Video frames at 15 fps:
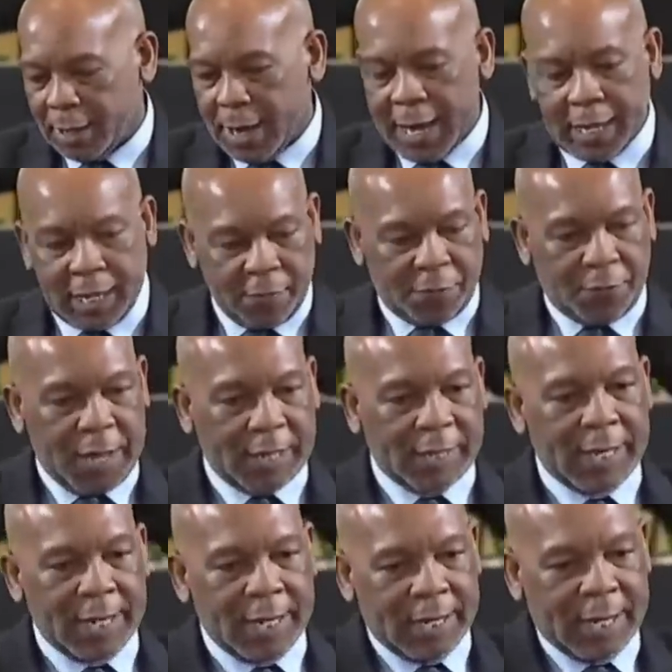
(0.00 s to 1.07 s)
And in fact,
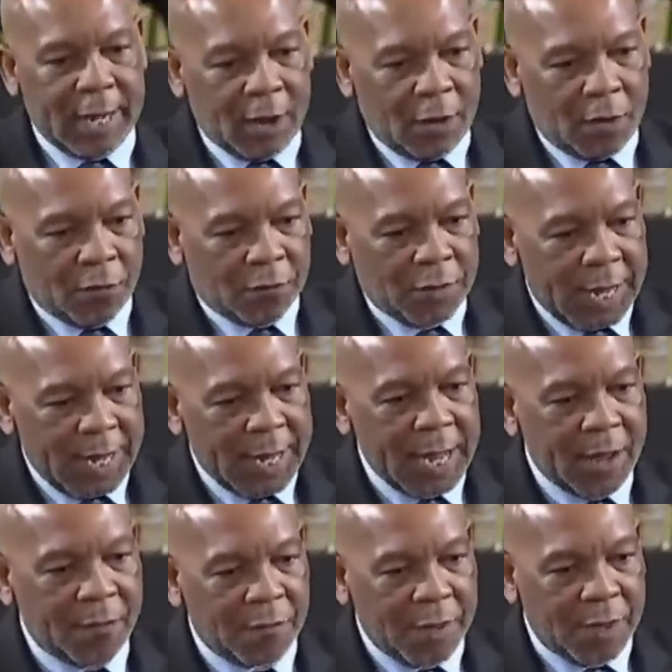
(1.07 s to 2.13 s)
the leader of the
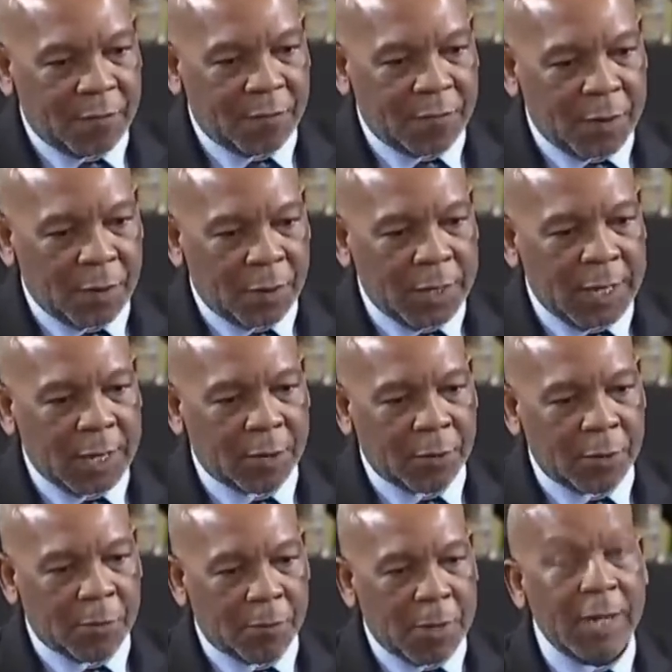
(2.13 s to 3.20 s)
EFF,
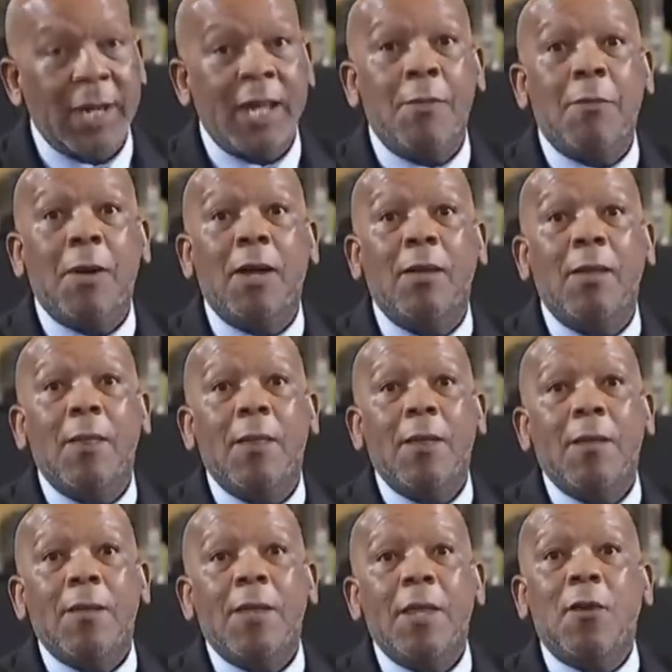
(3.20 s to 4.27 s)
Honorable Malema,
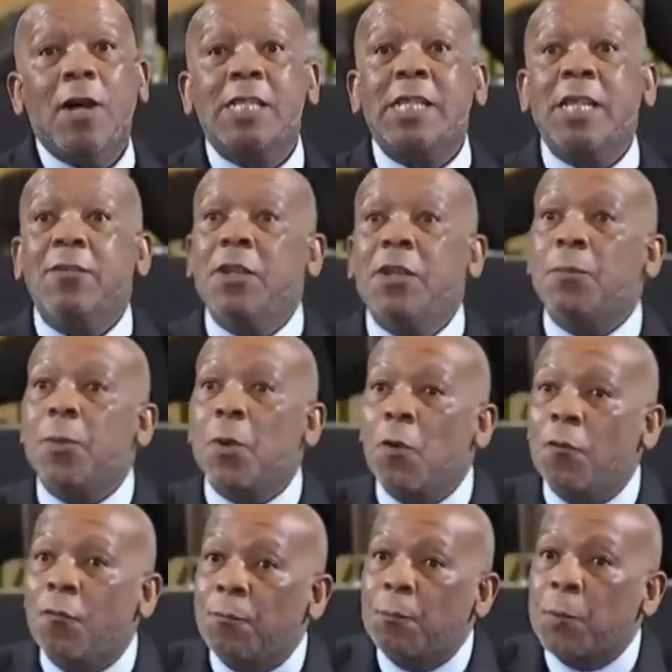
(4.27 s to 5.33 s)
he was even
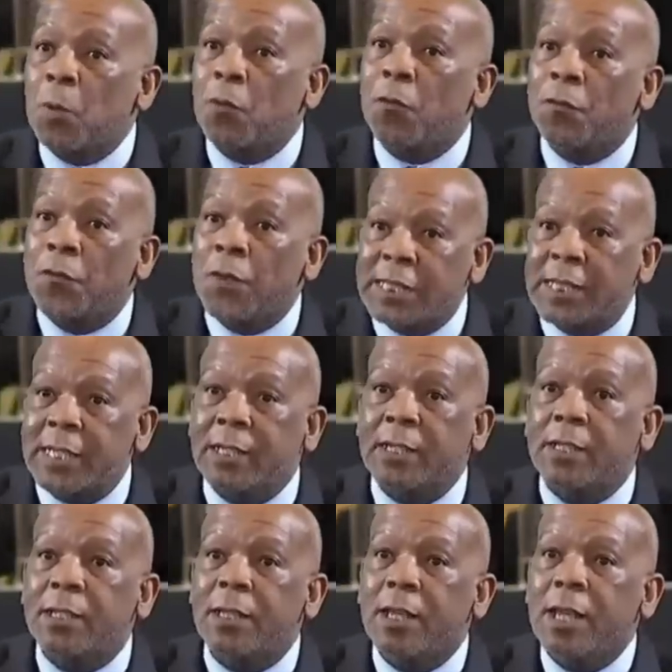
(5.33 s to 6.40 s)
prophetic.
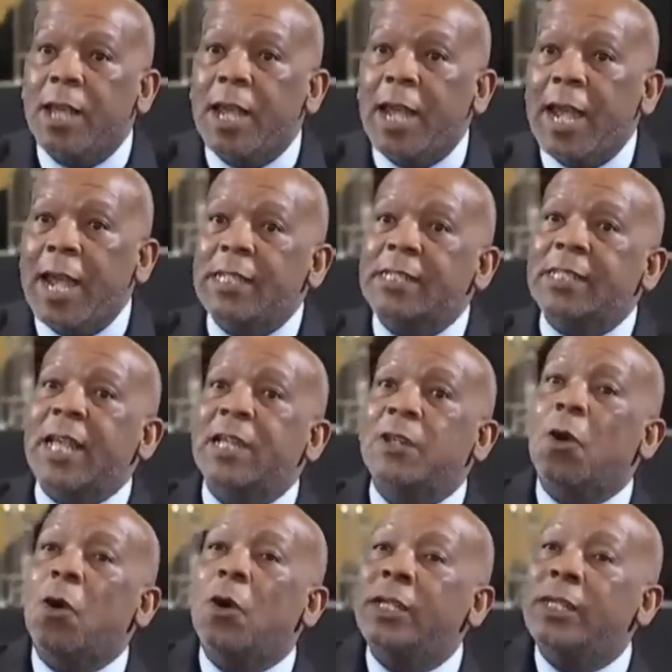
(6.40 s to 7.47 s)
And he said
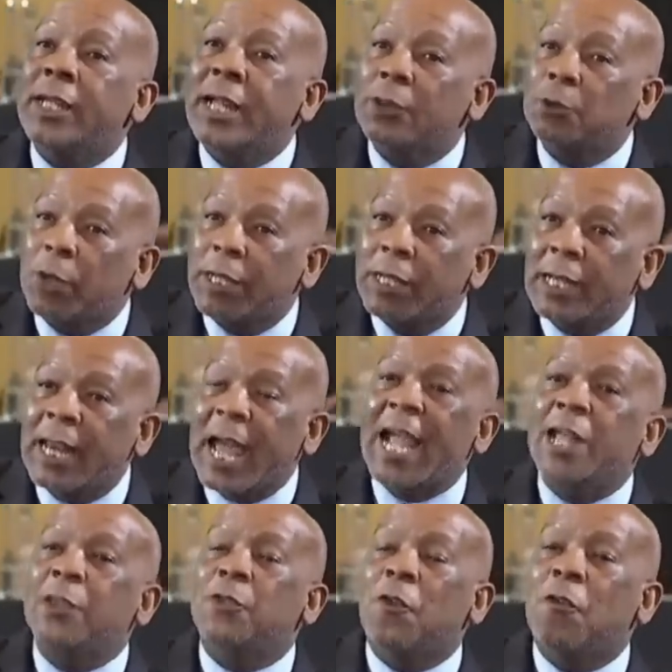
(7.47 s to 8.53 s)
on the
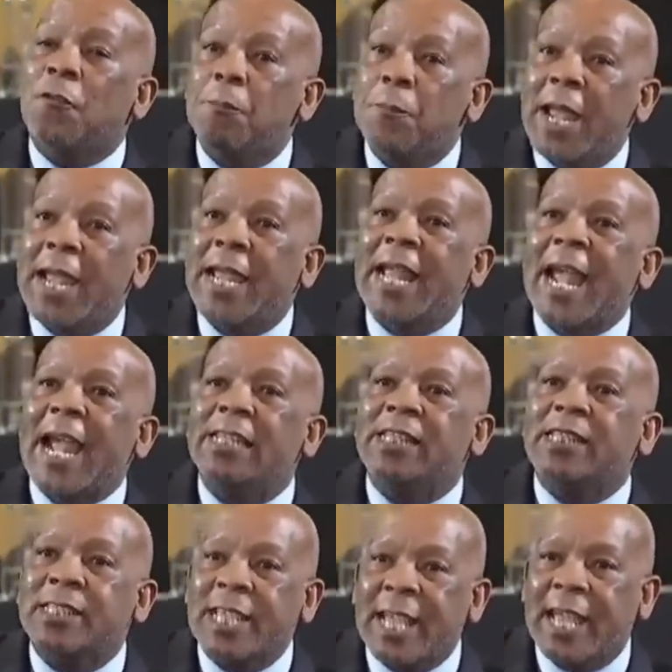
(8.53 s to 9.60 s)
29th of May
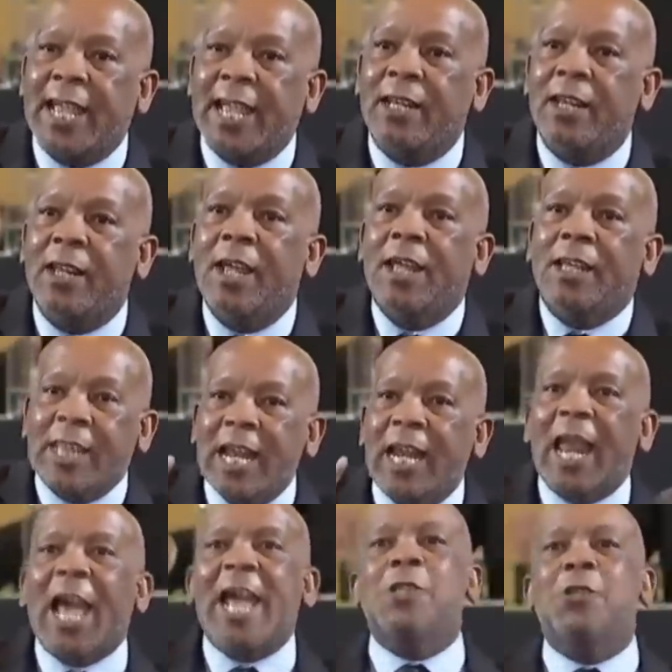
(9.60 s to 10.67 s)
at 10, the
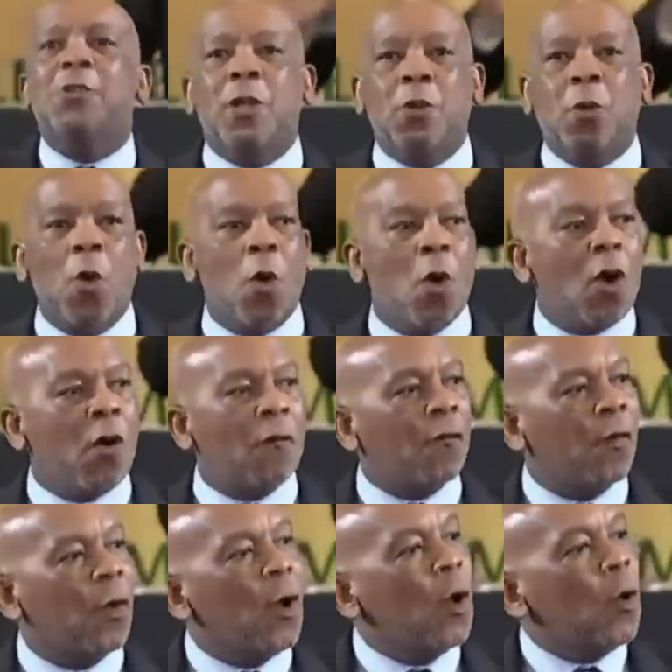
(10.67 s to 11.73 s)
lights will go off.
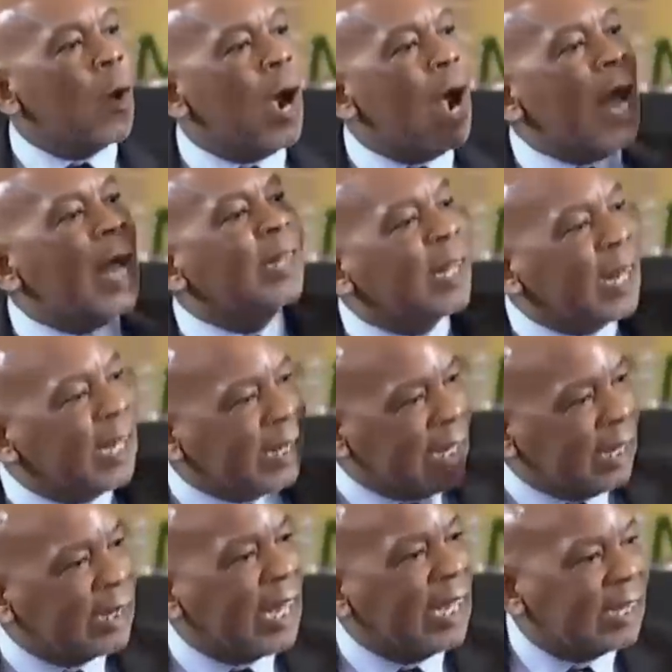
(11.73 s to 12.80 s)
We are
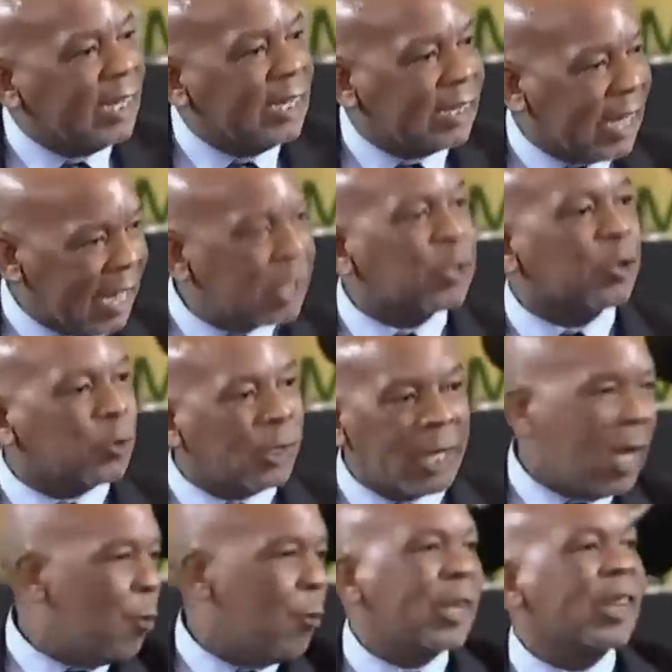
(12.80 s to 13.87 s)
113 days
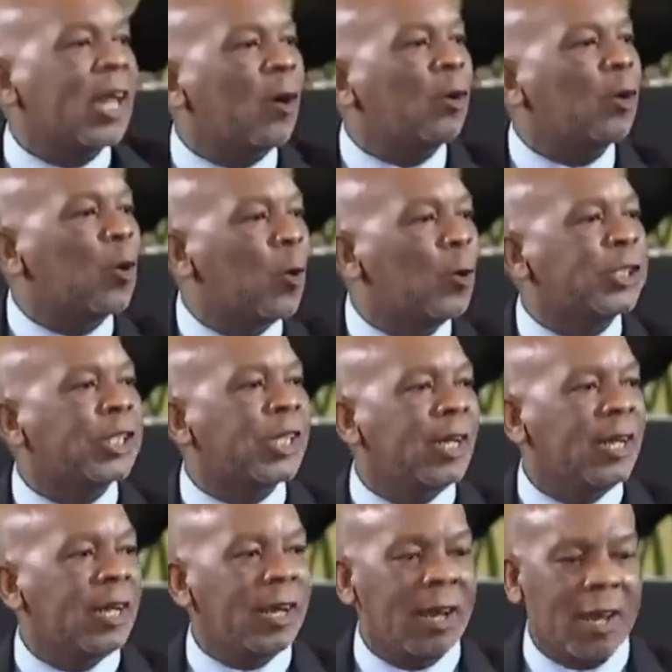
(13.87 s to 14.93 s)
today without load
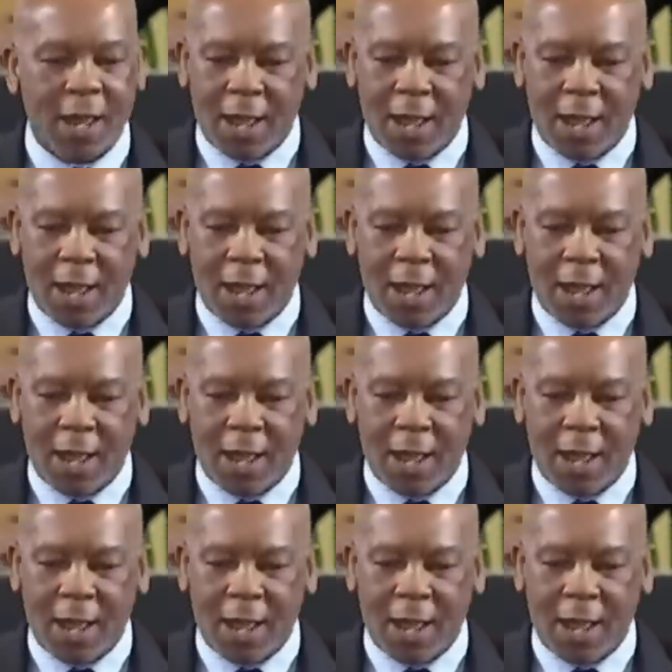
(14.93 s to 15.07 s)
shedding.